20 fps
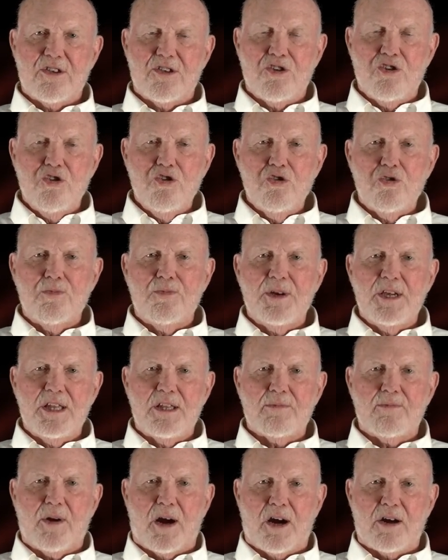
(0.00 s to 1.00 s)
You'll be
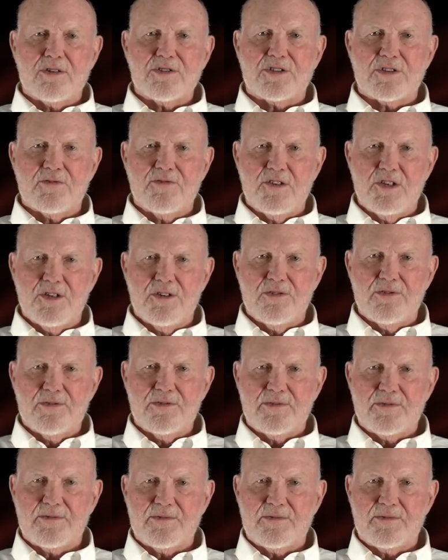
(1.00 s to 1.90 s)
the boss of you.